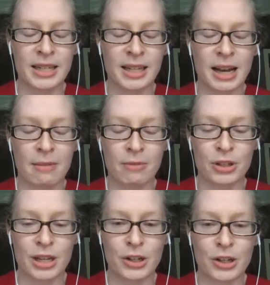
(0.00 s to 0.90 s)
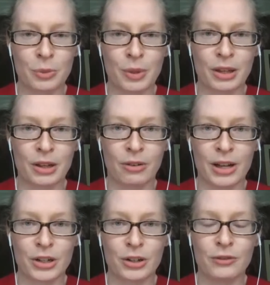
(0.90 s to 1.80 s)
into conversations with
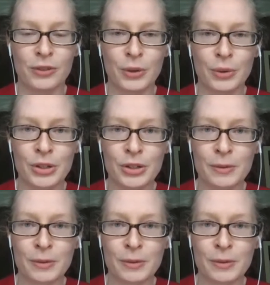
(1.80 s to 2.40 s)
congressional folks?